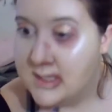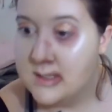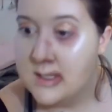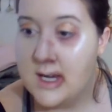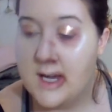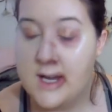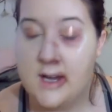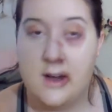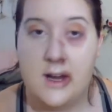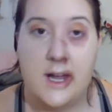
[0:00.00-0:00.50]

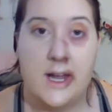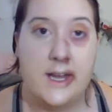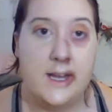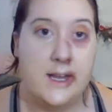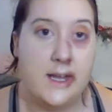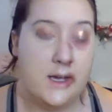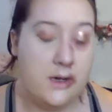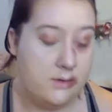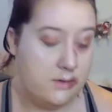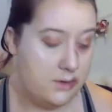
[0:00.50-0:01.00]
I'm just going
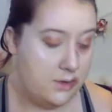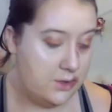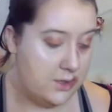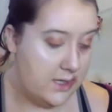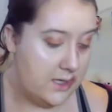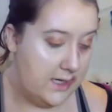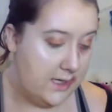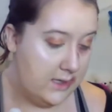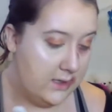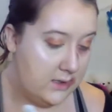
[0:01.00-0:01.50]
around your eye
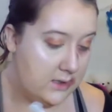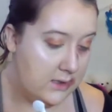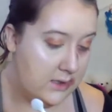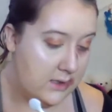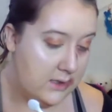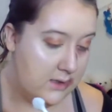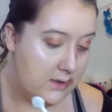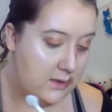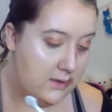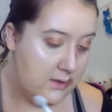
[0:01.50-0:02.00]
now,
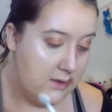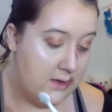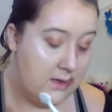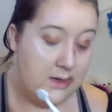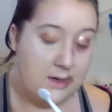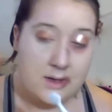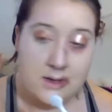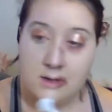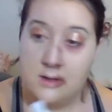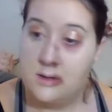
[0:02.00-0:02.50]
trying
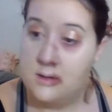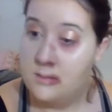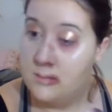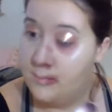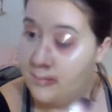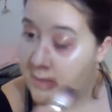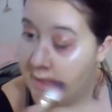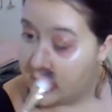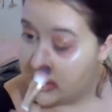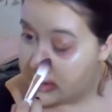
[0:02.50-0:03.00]
to
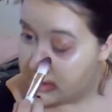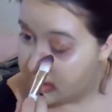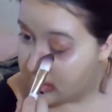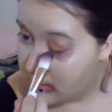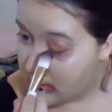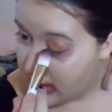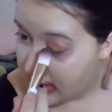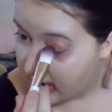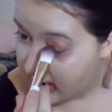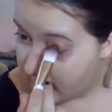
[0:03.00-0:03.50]

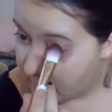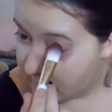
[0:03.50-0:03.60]
make